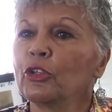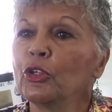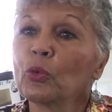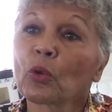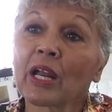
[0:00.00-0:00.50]

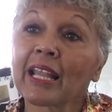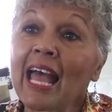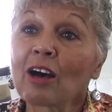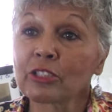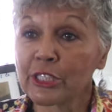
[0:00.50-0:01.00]
you were
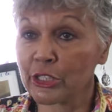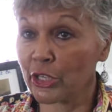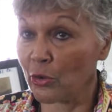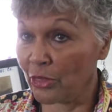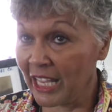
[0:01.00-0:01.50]
allowed to
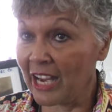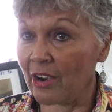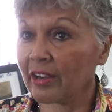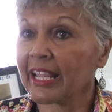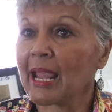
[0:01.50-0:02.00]
go
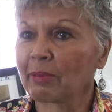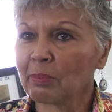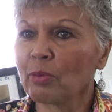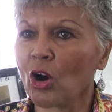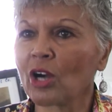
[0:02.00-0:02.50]
there.
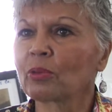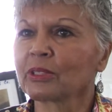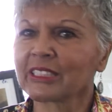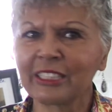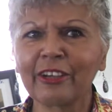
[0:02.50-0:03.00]
Camden Park
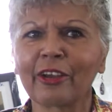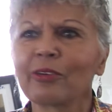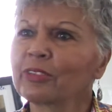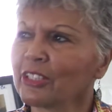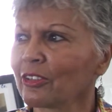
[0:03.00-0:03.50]
was,
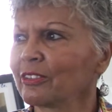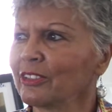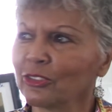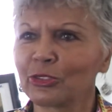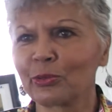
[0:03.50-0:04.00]
your
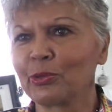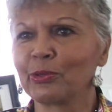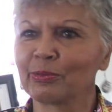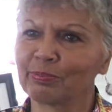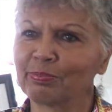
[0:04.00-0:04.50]

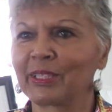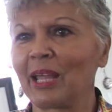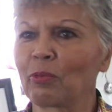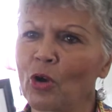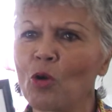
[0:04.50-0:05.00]
usual, but
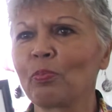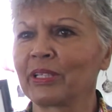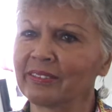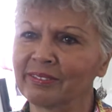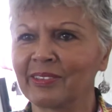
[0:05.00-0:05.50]
they were
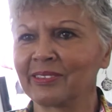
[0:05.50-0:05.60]
open